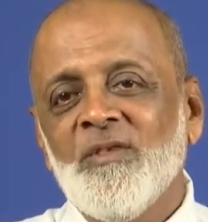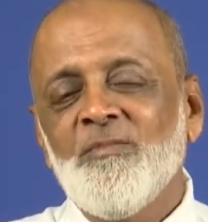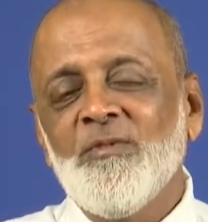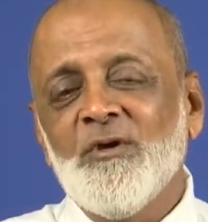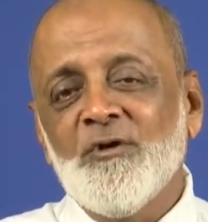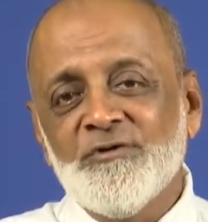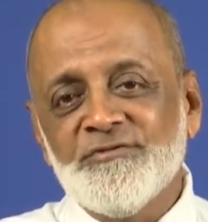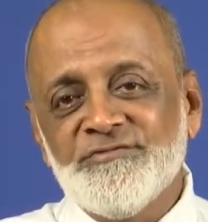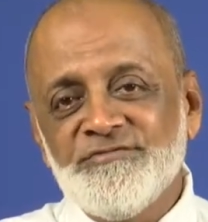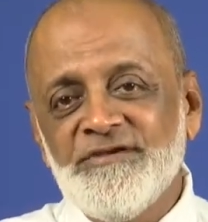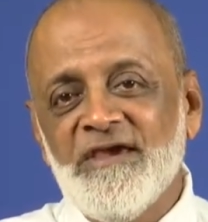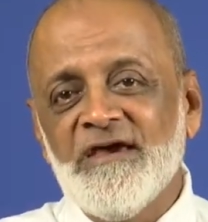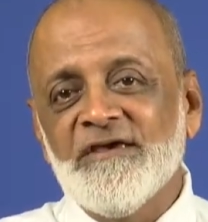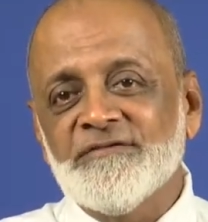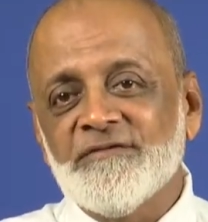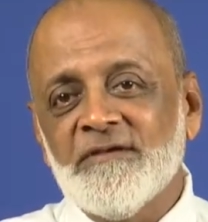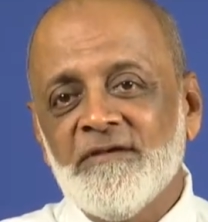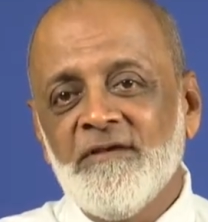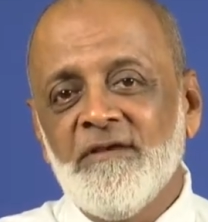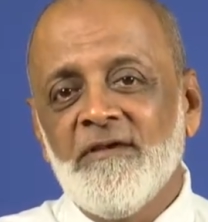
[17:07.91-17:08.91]
Because
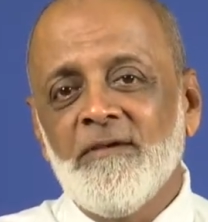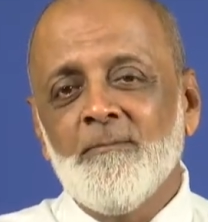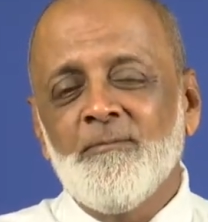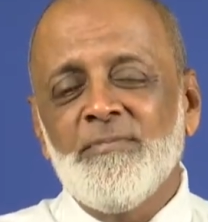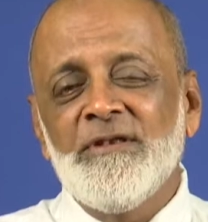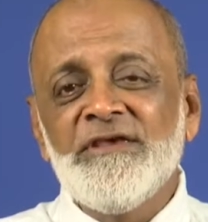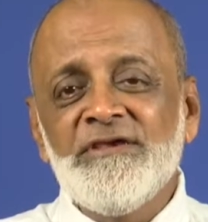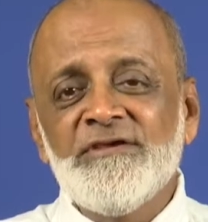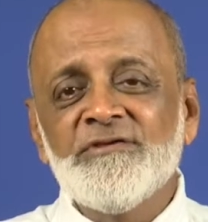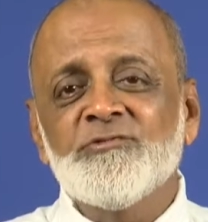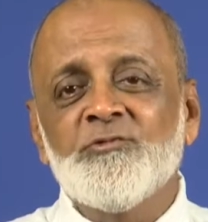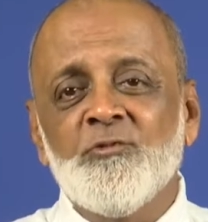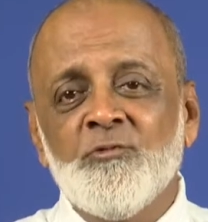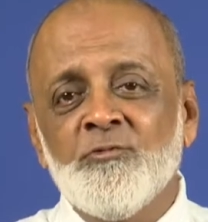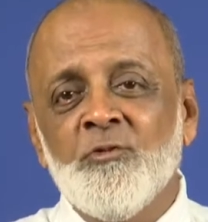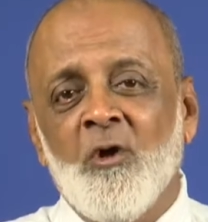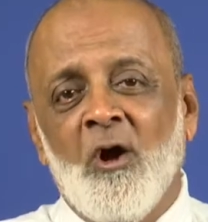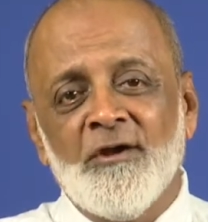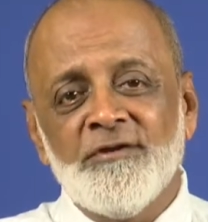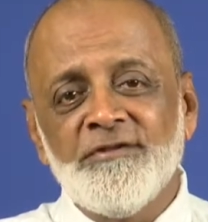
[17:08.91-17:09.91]
yes, please do
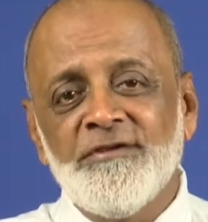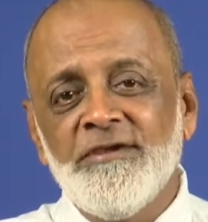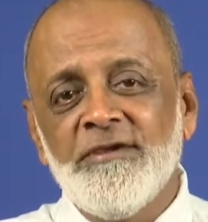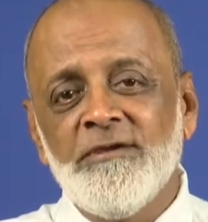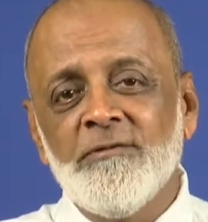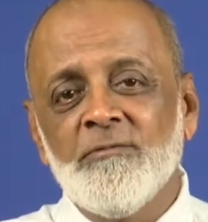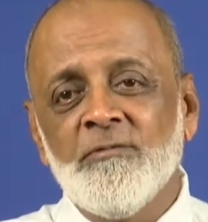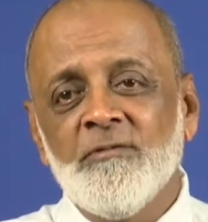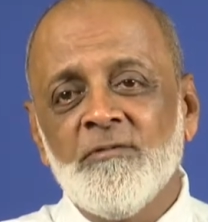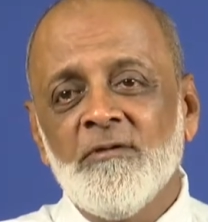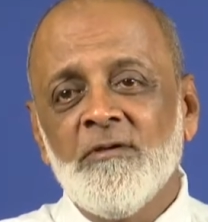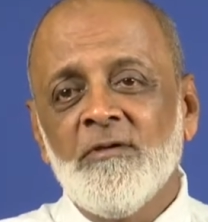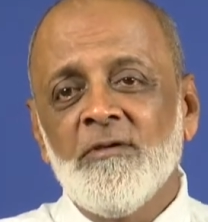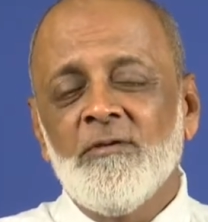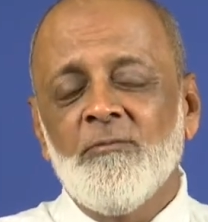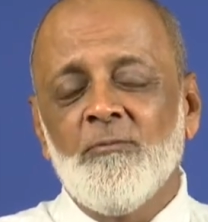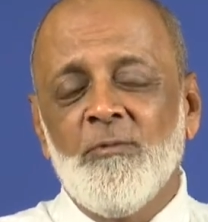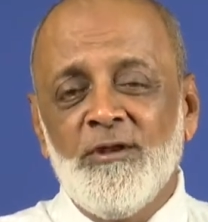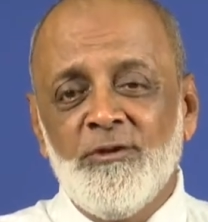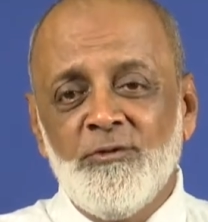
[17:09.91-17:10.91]
not give,
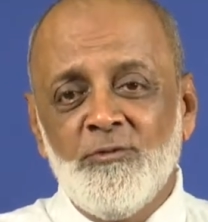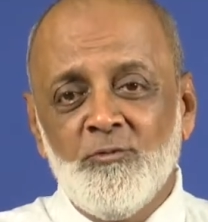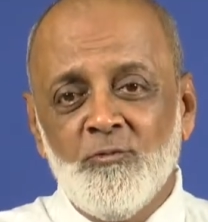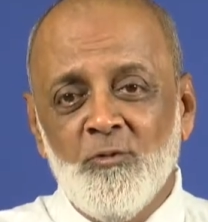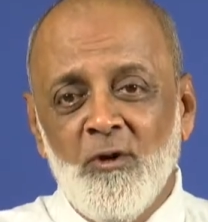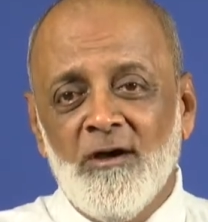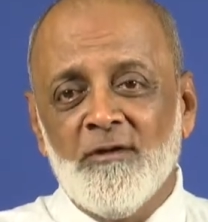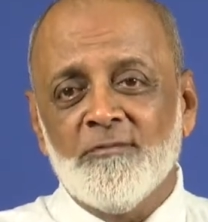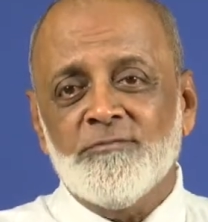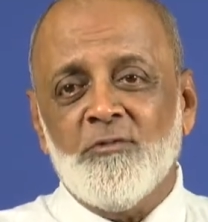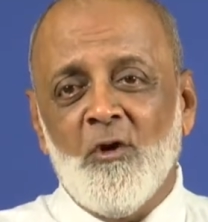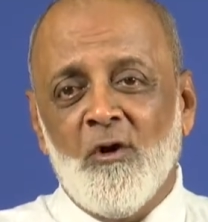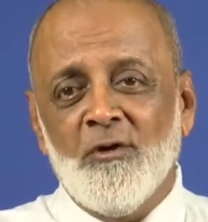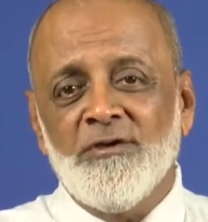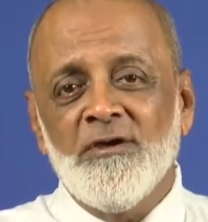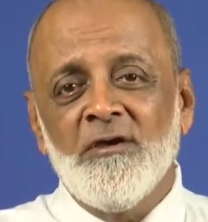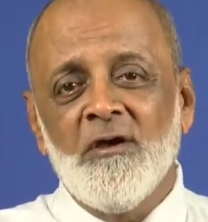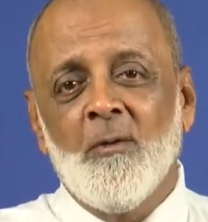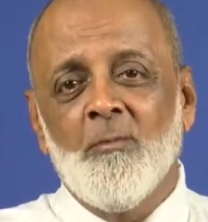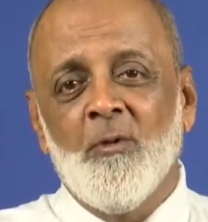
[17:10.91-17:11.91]
when you are
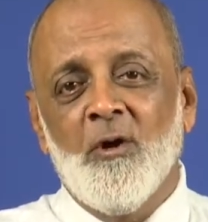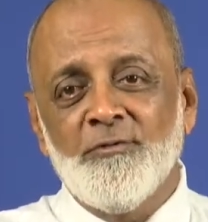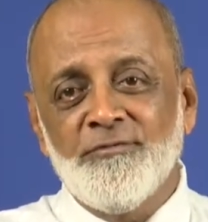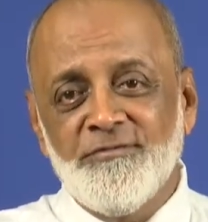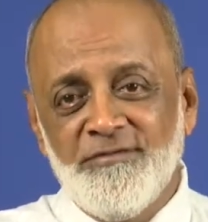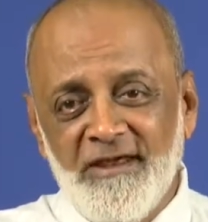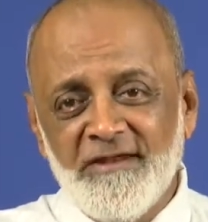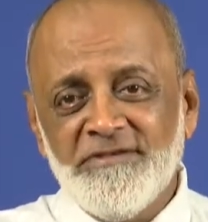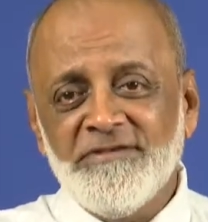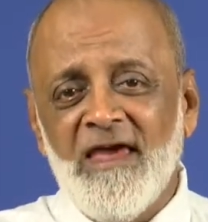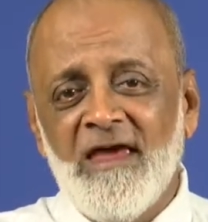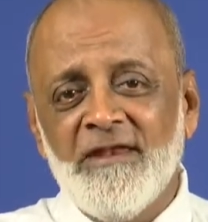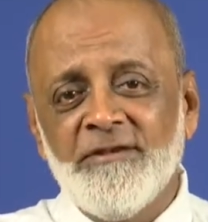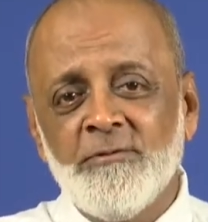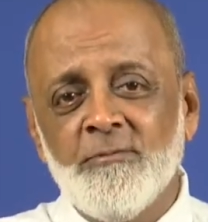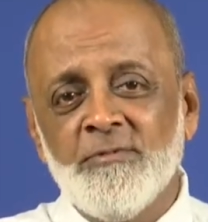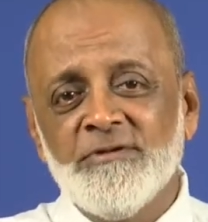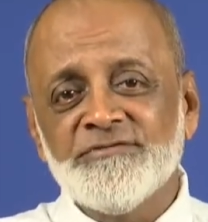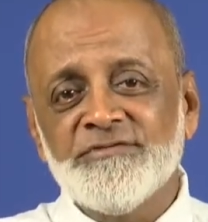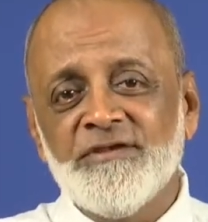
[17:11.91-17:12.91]
talking about death
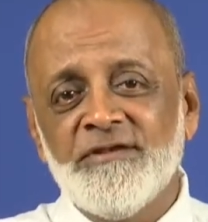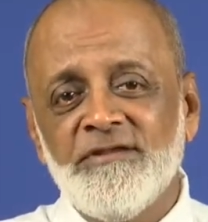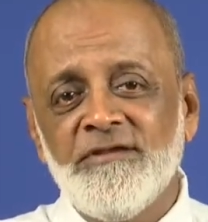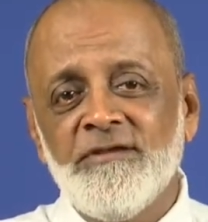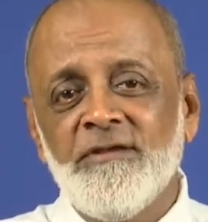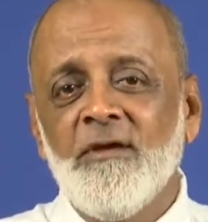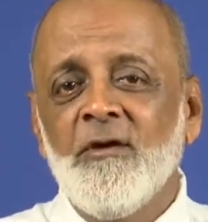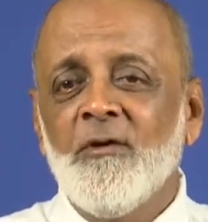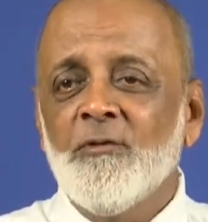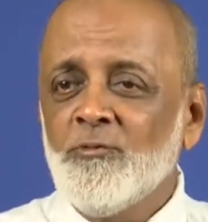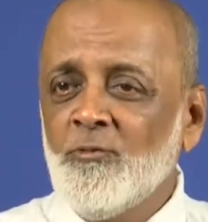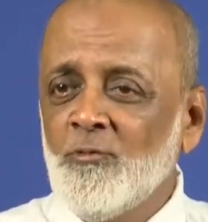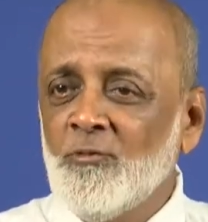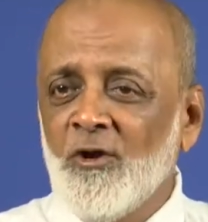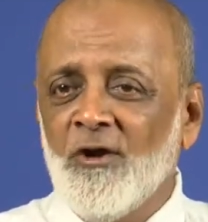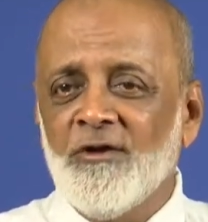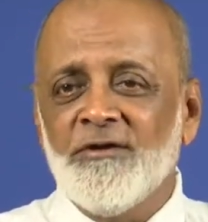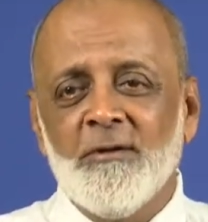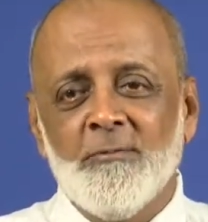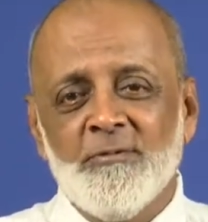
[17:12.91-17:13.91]
anniversary, do
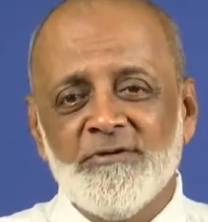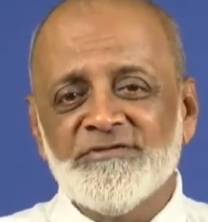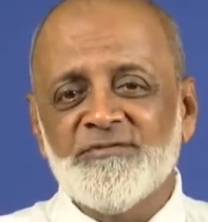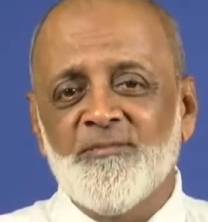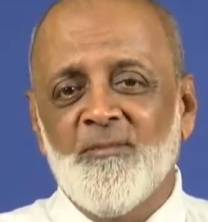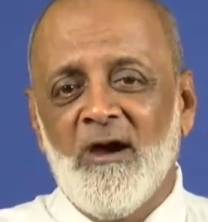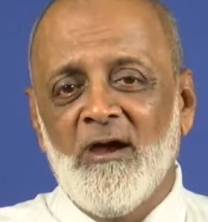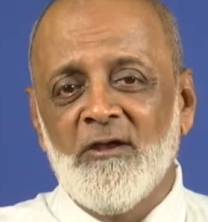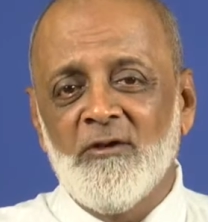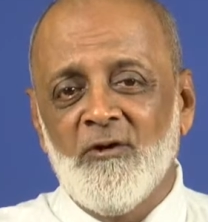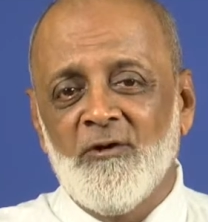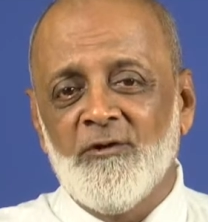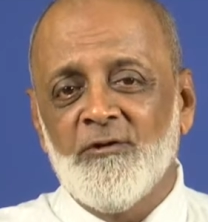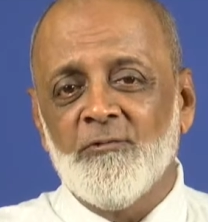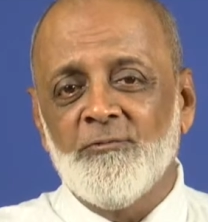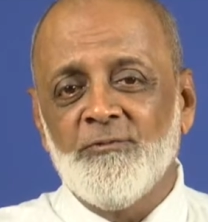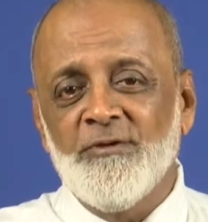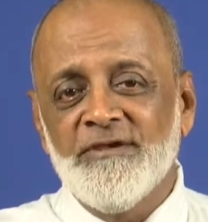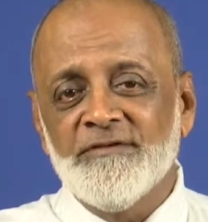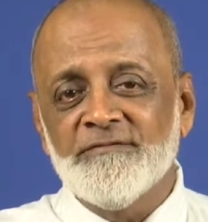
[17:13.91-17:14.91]
not have a smile on
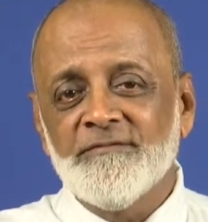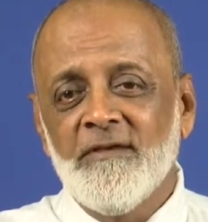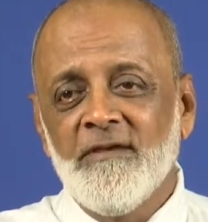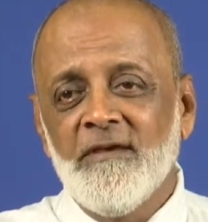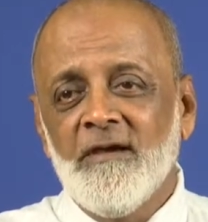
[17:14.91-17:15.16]
your face.